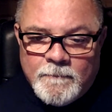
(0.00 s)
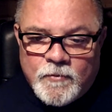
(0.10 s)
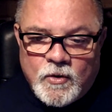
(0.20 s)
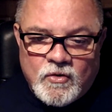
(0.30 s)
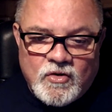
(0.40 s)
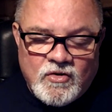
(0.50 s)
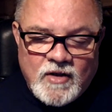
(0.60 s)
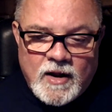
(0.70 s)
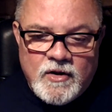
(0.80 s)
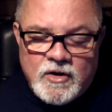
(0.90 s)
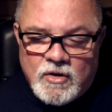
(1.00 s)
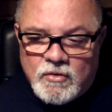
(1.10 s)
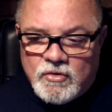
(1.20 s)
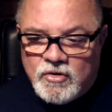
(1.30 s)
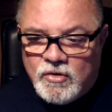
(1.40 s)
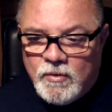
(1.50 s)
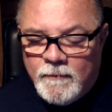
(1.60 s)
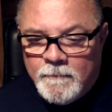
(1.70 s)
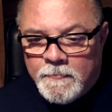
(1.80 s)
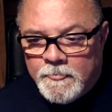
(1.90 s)
to selling a dog to
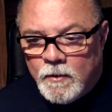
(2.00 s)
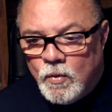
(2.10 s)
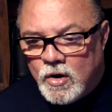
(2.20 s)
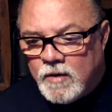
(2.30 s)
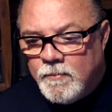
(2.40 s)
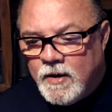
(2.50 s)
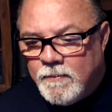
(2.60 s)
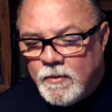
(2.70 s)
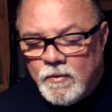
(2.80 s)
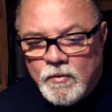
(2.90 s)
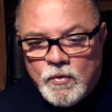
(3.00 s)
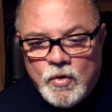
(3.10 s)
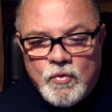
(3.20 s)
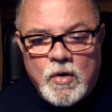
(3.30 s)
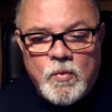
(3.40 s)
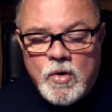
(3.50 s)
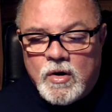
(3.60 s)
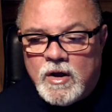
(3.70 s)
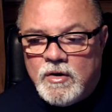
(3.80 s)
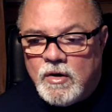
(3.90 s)
working people who've got
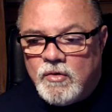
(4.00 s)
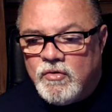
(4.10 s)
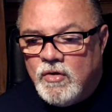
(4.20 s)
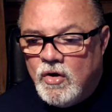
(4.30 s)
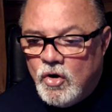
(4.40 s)
working dogs,